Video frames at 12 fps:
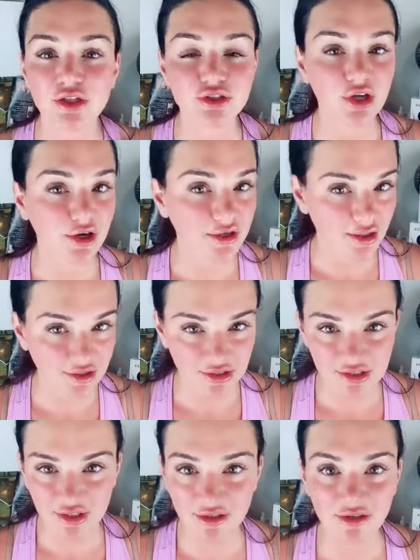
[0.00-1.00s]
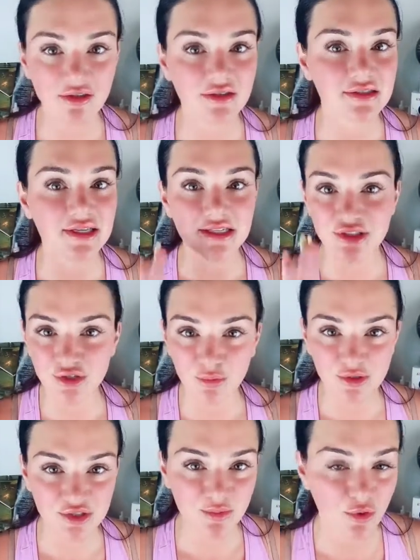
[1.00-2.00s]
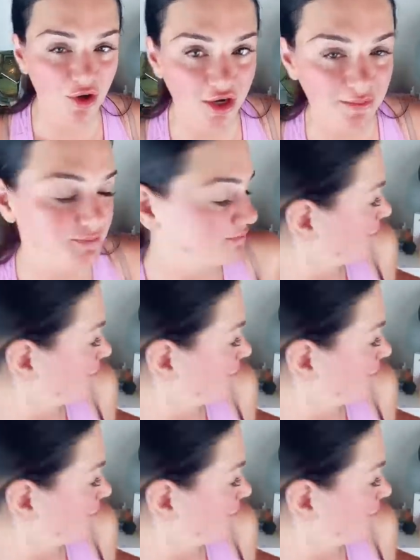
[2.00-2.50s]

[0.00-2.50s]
dark under circles, and so much more.